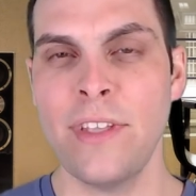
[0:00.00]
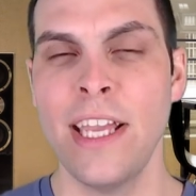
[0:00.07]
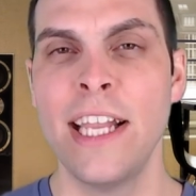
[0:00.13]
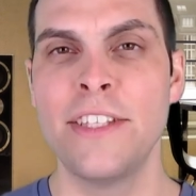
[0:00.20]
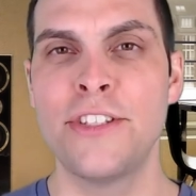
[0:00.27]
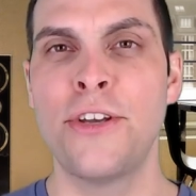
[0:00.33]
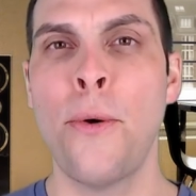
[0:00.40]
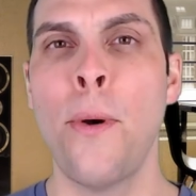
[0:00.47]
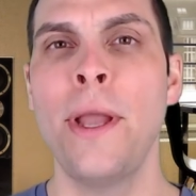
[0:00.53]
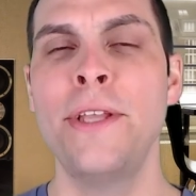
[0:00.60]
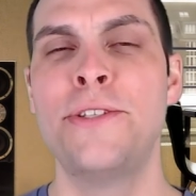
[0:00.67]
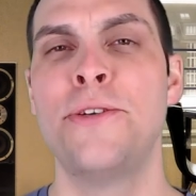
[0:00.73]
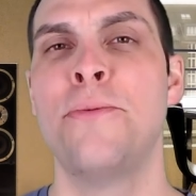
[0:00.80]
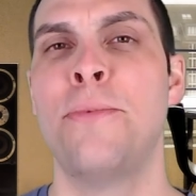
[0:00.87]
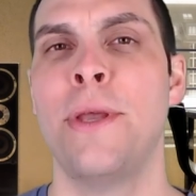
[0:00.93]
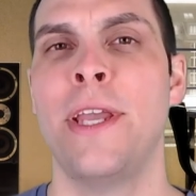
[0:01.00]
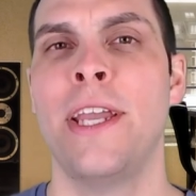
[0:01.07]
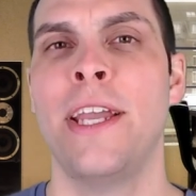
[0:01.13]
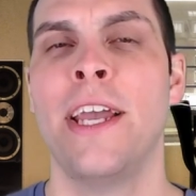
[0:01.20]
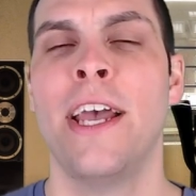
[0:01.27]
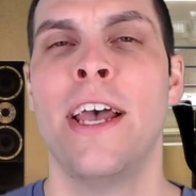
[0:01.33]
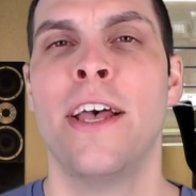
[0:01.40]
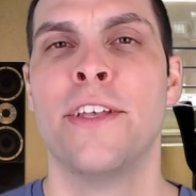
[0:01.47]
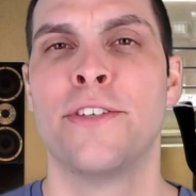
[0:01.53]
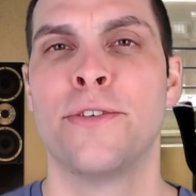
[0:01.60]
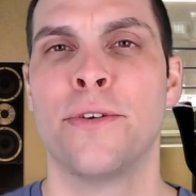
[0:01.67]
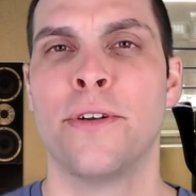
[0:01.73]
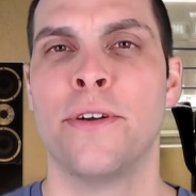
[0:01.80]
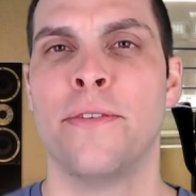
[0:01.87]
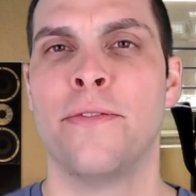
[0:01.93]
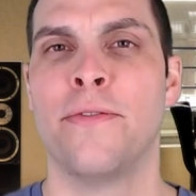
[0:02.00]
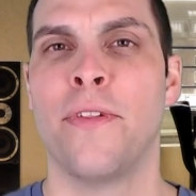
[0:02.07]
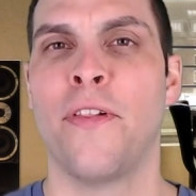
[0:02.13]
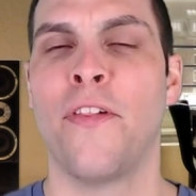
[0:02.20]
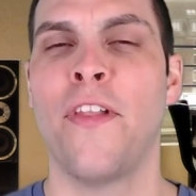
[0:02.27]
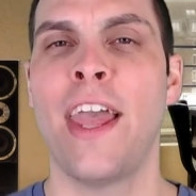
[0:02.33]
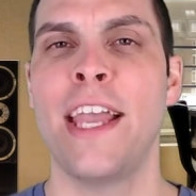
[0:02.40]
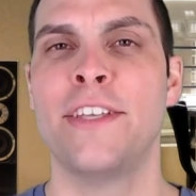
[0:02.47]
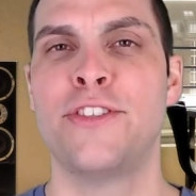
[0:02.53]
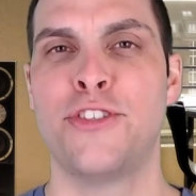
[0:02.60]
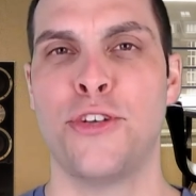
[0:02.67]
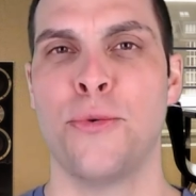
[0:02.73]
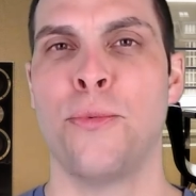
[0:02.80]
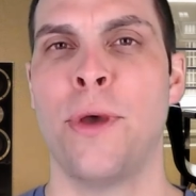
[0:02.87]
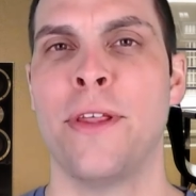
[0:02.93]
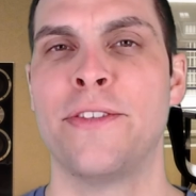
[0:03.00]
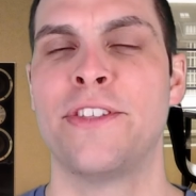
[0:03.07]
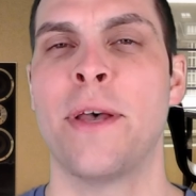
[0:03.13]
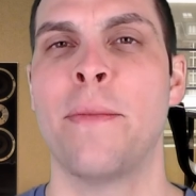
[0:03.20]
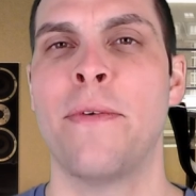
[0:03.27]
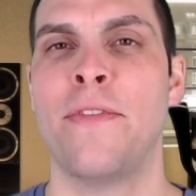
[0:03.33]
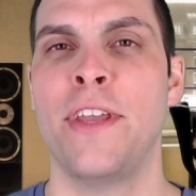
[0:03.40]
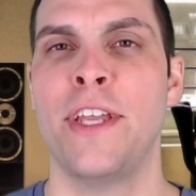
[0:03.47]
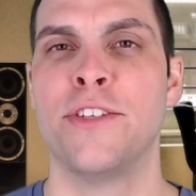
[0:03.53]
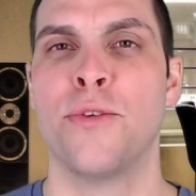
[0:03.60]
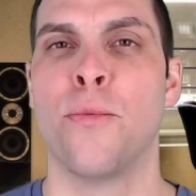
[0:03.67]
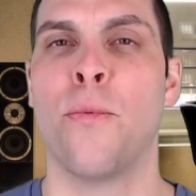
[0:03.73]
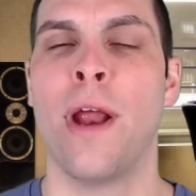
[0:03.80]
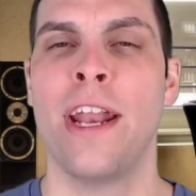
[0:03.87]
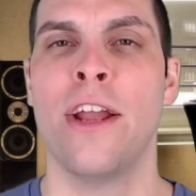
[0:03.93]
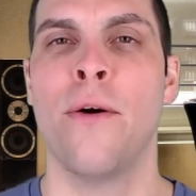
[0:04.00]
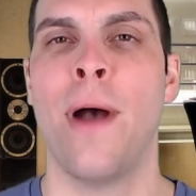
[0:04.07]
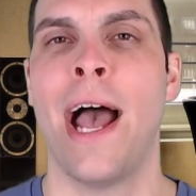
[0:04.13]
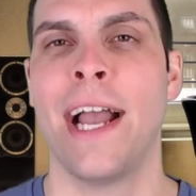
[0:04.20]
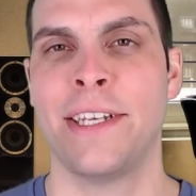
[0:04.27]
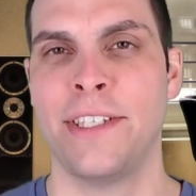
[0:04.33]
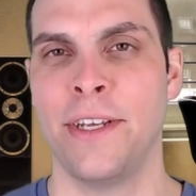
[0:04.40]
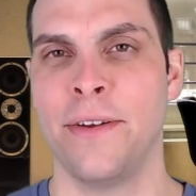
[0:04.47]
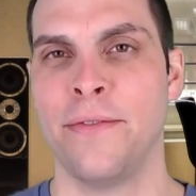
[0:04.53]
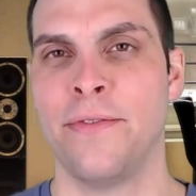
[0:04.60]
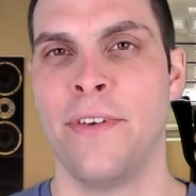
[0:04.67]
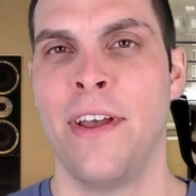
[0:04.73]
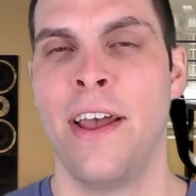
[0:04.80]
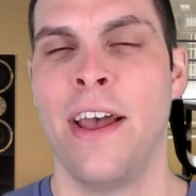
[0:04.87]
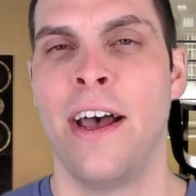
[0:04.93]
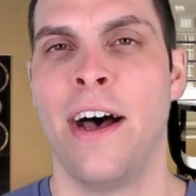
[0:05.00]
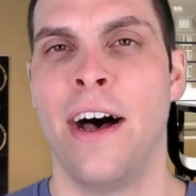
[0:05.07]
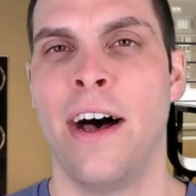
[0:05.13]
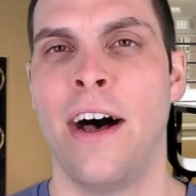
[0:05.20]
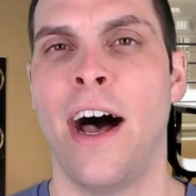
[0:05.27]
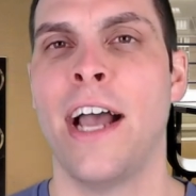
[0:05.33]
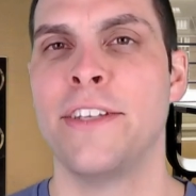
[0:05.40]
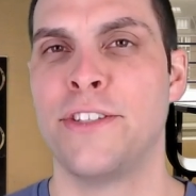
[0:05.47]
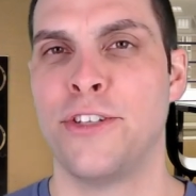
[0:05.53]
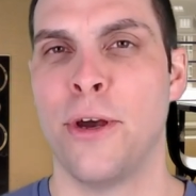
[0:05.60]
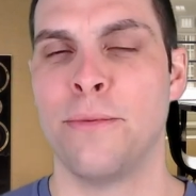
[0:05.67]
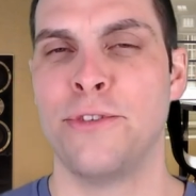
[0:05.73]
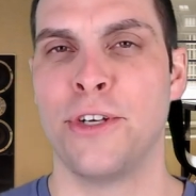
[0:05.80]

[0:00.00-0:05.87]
it's going to be sort of laced with some of these radioactive uh, isotopes.